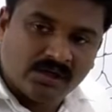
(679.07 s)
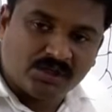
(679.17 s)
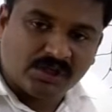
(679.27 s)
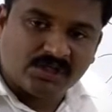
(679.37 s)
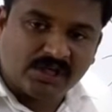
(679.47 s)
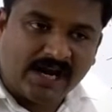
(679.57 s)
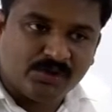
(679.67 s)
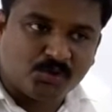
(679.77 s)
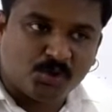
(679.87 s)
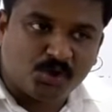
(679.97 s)
it had
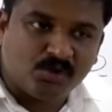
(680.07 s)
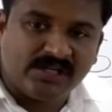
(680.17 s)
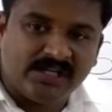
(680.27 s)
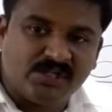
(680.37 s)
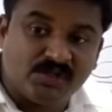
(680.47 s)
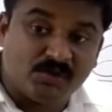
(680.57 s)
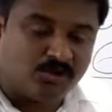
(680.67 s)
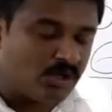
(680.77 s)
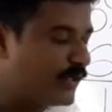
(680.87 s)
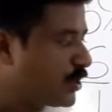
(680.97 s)
a social, religious,
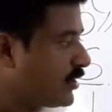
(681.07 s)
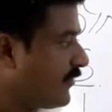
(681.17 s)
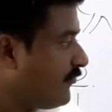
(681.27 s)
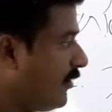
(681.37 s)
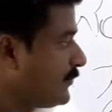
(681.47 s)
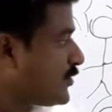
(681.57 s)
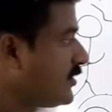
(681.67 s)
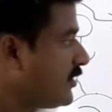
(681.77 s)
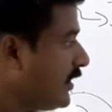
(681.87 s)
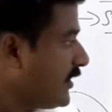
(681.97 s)
intellectual
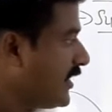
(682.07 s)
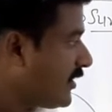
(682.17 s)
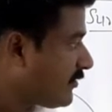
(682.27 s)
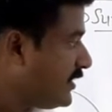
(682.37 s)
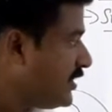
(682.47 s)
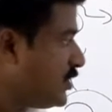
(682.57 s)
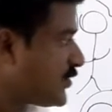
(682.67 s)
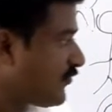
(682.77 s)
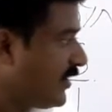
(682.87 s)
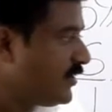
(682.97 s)
reforms. Yeah,
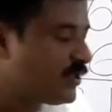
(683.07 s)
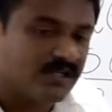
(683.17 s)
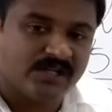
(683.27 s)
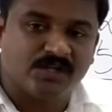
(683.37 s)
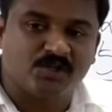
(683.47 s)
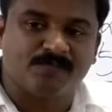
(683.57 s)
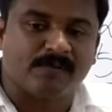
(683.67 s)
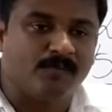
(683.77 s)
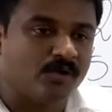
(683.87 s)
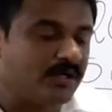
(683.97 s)
religious front, it
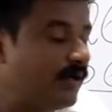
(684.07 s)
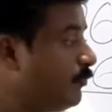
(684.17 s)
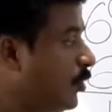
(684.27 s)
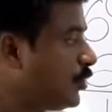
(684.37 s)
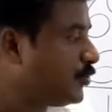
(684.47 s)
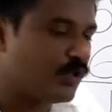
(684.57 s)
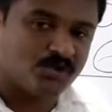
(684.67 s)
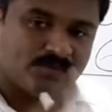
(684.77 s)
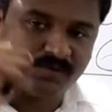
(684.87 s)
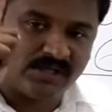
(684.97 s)
promoted
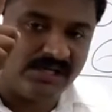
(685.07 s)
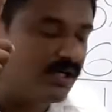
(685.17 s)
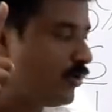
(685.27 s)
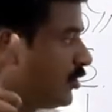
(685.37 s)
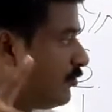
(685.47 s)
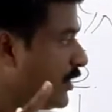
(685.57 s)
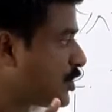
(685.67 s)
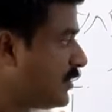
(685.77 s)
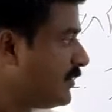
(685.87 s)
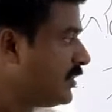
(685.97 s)
monotheism, single god
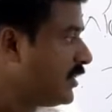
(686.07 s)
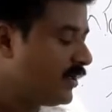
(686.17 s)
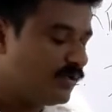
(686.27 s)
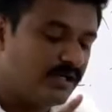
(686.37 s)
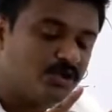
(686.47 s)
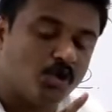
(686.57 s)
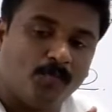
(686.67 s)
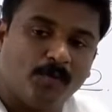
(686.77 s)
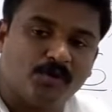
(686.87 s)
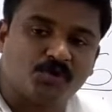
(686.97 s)
worship. Then it
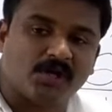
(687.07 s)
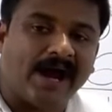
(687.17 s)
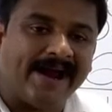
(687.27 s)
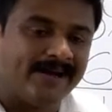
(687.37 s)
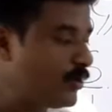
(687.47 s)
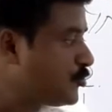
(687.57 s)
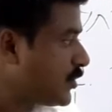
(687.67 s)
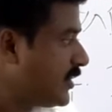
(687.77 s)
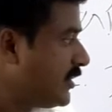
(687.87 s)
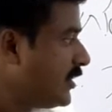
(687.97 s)
opposed to
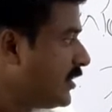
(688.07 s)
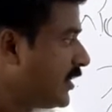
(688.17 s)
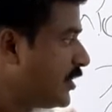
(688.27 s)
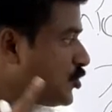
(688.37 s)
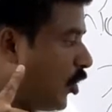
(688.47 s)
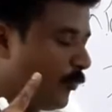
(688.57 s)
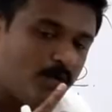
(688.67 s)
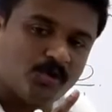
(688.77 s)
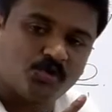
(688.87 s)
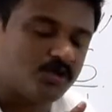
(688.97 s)
idolatry, it
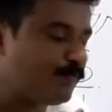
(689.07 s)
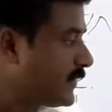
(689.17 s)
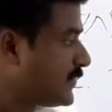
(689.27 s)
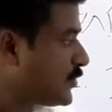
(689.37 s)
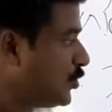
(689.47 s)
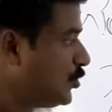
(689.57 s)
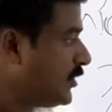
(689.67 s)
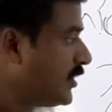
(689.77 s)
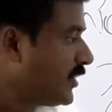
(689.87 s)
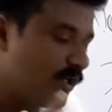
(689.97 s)
opposed to
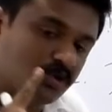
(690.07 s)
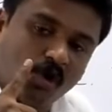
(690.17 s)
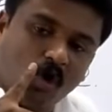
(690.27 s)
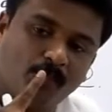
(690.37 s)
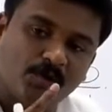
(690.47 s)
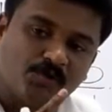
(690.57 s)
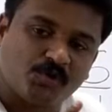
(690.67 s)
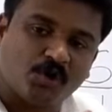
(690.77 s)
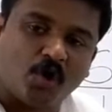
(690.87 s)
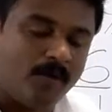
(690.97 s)
priesthood, it
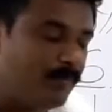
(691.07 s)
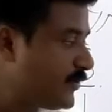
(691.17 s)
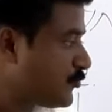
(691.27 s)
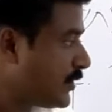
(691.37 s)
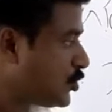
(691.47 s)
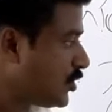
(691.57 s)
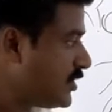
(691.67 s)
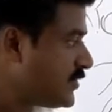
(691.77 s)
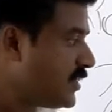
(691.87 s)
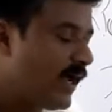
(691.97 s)
opposed to complex
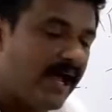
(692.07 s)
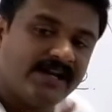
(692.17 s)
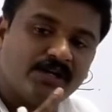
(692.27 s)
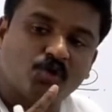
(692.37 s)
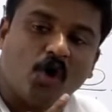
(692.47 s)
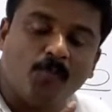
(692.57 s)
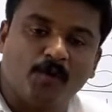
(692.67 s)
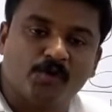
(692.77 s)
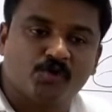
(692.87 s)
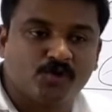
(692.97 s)
rituals, and it
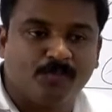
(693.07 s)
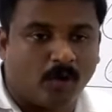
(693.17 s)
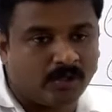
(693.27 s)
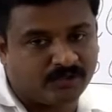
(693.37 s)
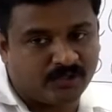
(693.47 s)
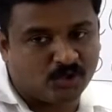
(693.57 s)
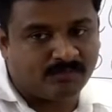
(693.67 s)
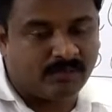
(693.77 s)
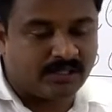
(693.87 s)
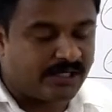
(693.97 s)
opposed to
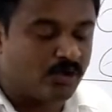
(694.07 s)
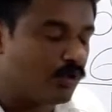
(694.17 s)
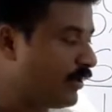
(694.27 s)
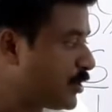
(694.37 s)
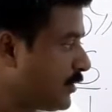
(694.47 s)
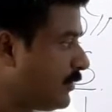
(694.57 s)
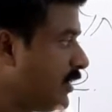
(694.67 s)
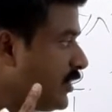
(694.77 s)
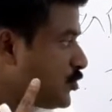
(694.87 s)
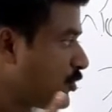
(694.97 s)
polytheism, multi-god worship.
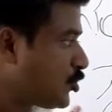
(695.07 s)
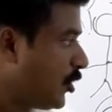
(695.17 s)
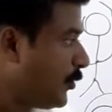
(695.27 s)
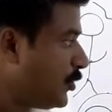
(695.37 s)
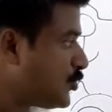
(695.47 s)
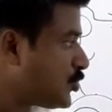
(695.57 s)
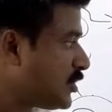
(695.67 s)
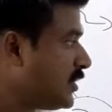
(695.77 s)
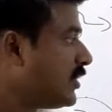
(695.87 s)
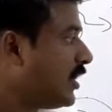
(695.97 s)
So it opposed
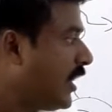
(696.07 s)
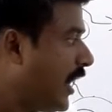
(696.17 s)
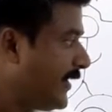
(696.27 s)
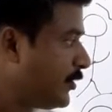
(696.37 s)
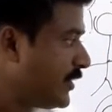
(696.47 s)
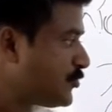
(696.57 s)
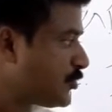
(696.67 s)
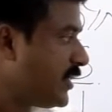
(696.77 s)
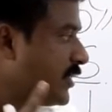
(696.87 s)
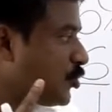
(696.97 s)

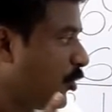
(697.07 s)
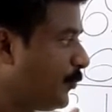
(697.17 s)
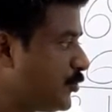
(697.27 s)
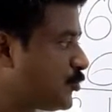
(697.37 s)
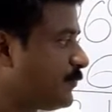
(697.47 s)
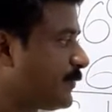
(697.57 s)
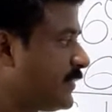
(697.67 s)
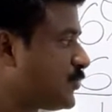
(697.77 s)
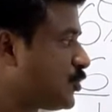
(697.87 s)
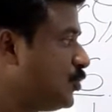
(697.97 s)
idolatry, it opposed to
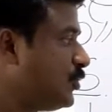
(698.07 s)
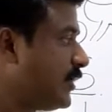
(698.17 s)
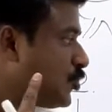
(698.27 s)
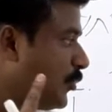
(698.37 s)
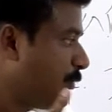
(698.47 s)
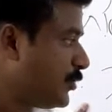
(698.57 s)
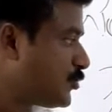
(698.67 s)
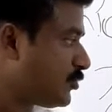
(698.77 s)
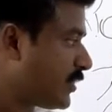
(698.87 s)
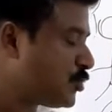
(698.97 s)
priesthood, it
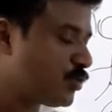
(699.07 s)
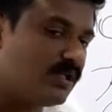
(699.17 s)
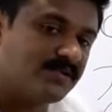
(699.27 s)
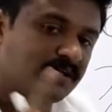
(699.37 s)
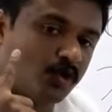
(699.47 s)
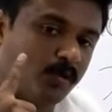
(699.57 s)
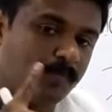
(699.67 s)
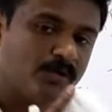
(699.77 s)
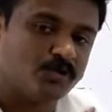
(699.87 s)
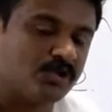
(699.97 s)
opposed to rituals, it
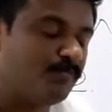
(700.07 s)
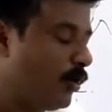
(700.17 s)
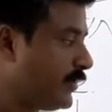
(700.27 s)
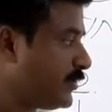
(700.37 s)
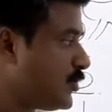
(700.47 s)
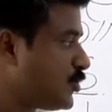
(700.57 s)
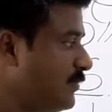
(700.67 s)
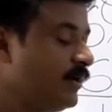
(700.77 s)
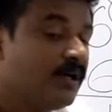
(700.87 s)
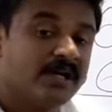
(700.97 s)
opposed to
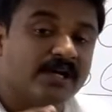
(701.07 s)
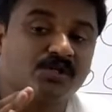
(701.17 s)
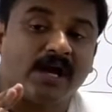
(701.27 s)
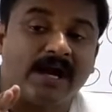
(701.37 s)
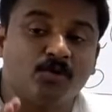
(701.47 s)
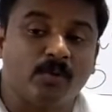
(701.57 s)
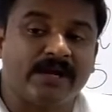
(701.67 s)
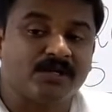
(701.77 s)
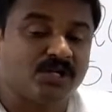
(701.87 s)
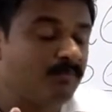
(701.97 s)
polytheism, it
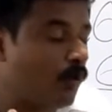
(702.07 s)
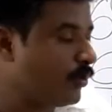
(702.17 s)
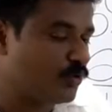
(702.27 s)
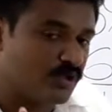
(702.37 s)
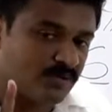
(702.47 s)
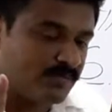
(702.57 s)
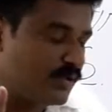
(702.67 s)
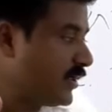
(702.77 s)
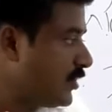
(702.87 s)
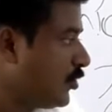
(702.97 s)
advocated monotheism,
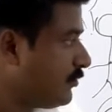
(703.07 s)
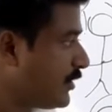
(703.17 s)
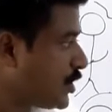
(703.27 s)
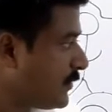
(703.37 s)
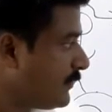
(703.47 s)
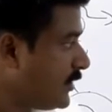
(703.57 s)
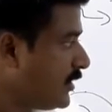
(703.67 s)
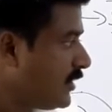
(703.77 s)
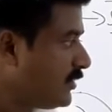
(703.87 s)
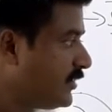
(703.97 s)
single god worship.
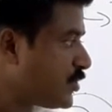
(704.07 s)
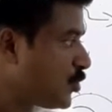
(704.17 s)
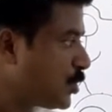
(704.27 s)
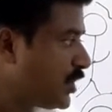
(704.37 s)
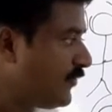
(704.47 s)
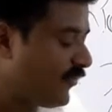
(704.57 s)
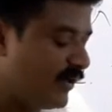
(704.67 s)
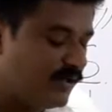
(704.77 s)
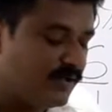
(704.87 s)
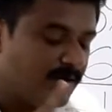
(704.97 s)
Then social
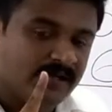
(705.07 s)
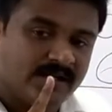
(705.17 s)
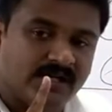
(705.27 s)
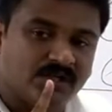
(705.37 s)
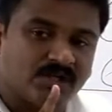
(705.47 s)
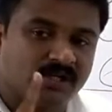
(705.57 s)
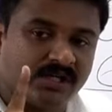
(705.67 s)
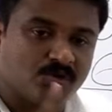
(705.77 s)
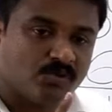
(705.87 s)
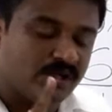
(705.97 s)
front,
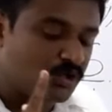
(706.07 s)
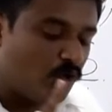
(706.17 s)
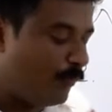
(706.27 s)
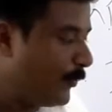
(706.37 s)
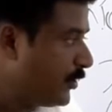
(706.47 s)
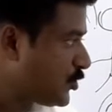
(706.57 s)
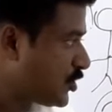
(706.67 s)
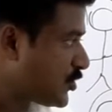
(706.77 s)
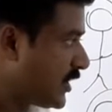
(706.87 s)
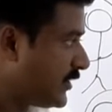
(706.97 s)
it opposed
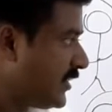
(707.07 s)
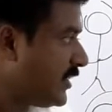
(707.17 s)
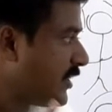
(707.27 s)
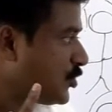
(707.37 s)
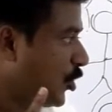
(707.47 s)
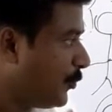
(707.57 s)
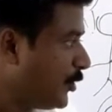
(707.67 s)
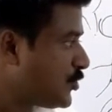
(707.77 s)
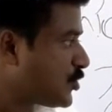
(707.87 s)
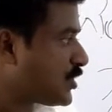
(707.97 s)
to sadhi, it
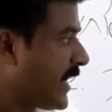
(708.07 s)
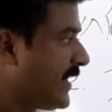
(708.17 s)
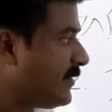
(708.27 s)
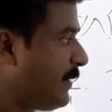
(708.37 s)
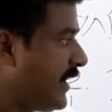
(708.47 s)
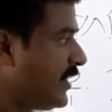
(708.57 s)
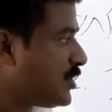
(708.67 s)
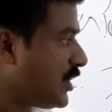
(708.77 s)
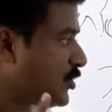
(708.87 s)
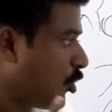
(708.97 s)
opposed to child
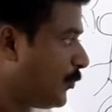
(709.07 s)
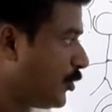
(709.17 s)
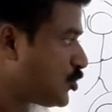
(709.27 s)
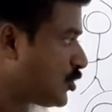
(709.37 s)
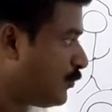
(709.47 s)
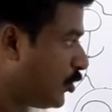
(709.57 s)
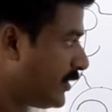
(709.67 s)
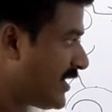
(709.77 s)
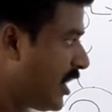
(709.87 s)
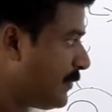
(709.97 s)
marriage, it opposed to
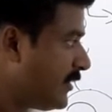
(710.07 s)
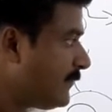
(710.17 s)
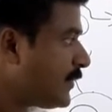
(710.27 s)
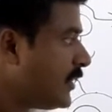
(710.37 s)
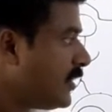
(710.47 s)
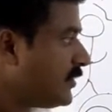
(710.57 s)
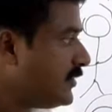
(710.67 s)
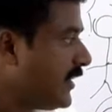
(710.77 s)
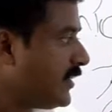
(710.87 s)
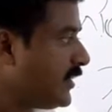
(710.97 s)
polygamy.
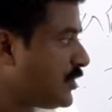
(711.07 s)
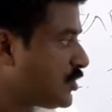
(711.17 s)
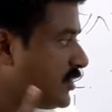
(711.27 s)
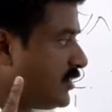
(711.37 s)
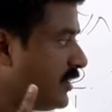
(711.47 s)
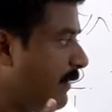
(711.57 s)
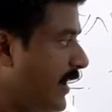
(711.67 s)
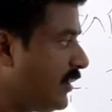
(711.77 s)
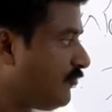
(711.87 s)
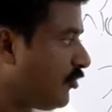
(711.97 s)
Then it
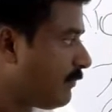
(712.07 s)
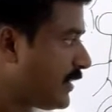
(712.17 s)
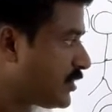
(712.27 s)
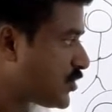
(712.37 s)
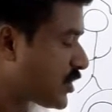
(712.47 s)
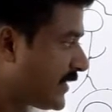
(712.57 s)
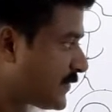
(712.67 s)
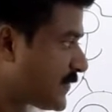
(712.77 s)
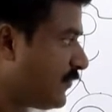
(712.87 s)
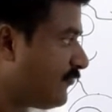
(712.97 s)
demanded for better
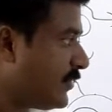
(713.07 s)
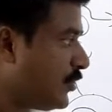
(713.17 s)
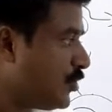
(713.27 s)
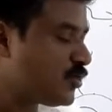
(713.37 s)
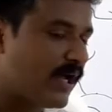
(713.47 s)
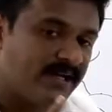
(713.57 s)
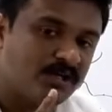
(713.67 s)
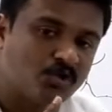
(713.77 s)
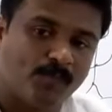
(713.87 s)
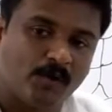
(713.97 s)
status of widows, and
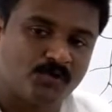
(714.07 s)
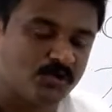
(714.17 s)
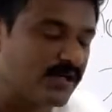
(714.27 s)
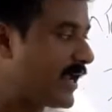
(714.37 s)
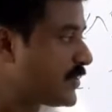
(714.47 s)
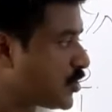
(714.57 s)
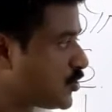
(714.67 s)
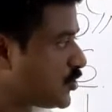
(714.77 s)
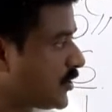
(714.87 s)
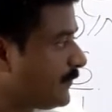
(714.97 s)
it opposed to caste
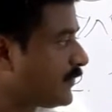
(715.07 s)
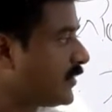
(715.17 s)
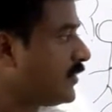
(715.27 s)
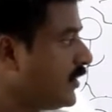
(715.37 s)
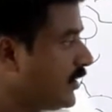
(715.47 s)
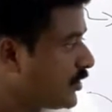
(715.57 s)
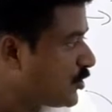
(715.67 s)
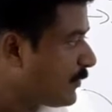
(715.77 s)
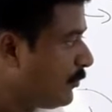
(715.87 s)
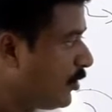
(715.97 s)
system. It
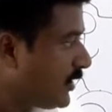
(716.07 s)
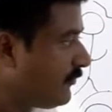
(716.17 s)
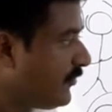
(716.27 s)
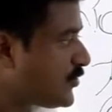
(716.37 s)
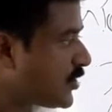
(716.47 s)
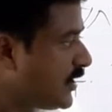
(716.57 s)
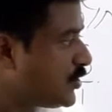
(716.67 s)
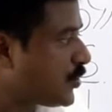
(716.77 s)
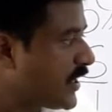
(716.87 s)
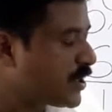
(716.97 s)
promoted Western
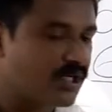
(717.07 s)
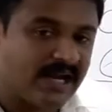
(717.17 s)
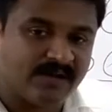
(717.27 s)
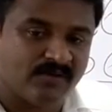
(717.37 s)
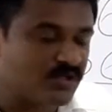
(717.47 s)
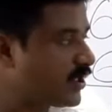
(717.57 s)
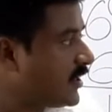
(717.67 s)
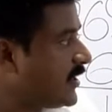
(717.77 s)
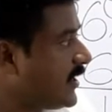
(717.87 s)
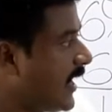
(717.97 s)
education and
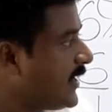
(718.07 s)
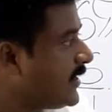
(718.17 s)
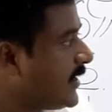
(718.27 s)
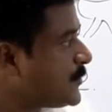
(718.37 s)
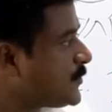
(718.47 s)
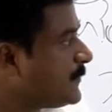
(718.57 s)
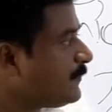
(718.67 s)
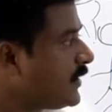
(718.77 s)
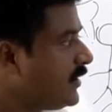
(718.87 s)
Western ideas.